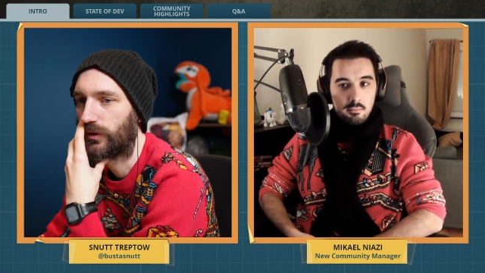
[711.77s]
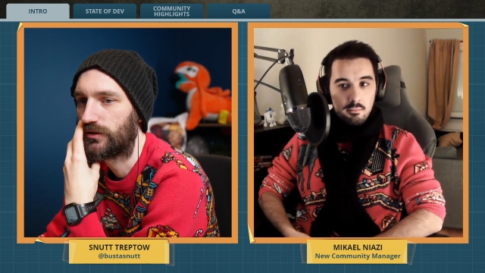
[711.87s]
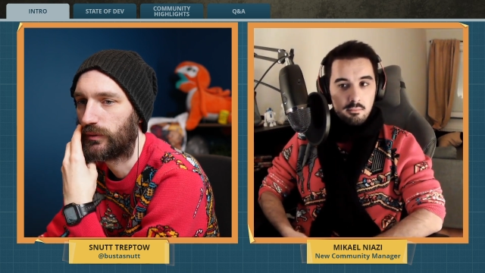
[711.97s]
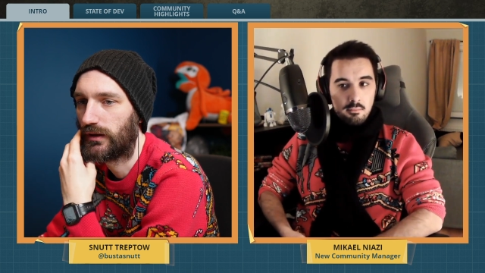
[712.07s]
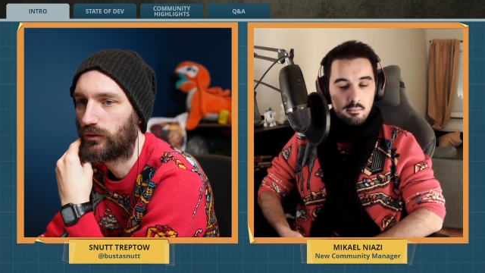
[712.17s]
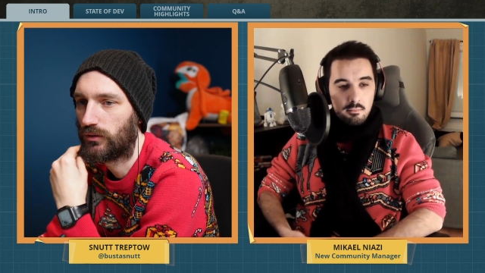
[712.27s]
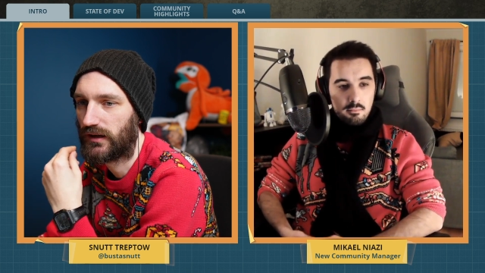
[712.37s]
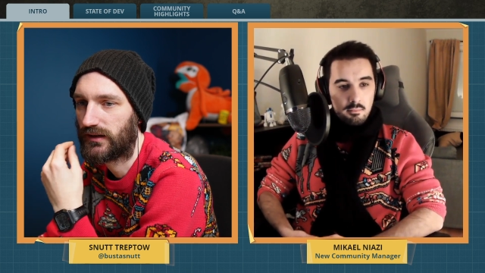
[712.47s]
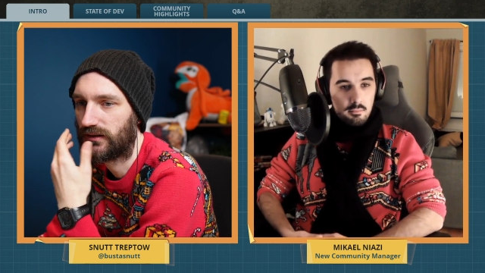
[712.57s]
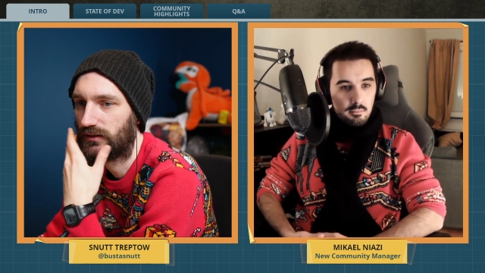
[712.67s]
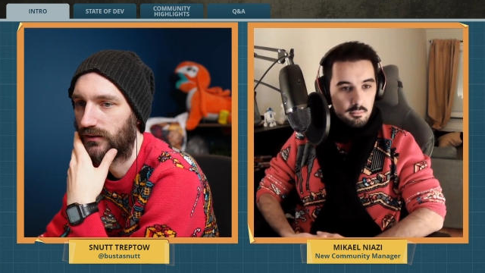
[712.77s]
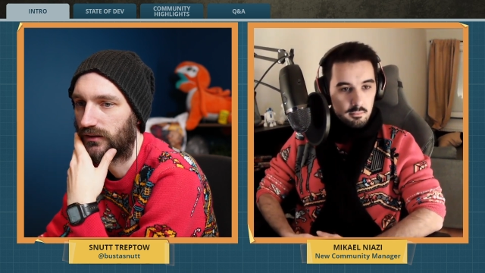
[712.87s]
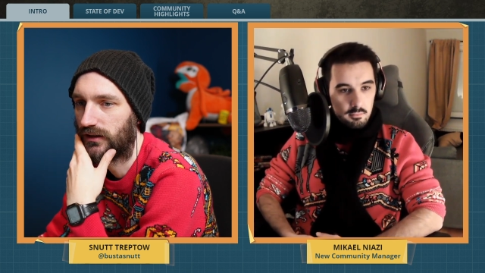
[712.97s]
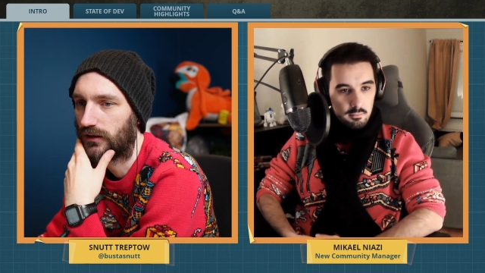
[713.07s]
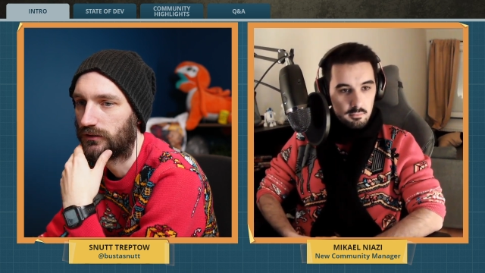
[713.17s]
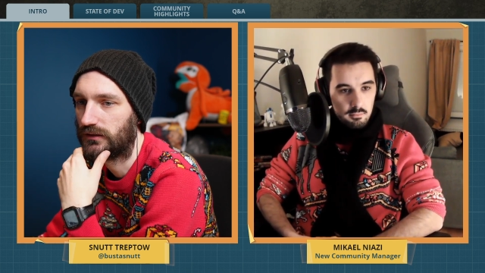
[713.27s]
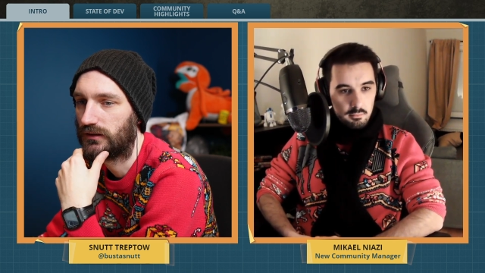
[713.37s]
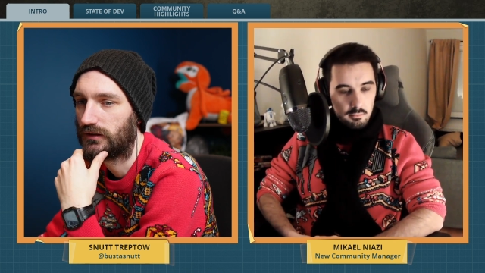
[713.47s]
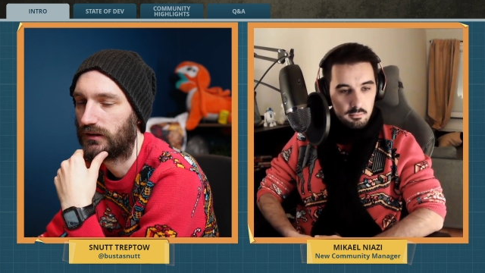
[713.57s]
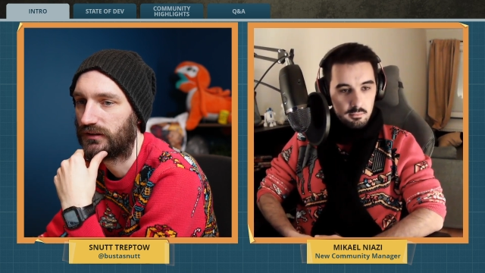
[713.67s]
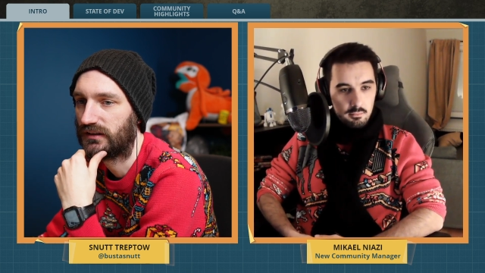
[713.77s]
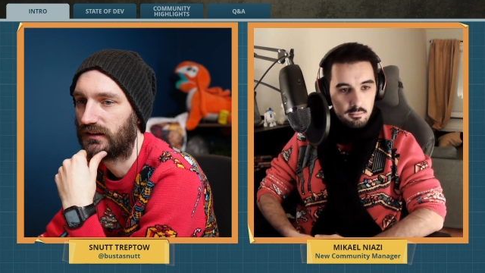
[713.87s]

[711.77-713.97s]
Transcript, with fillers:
Speaker 1: a bunch of really cool like calculator uh,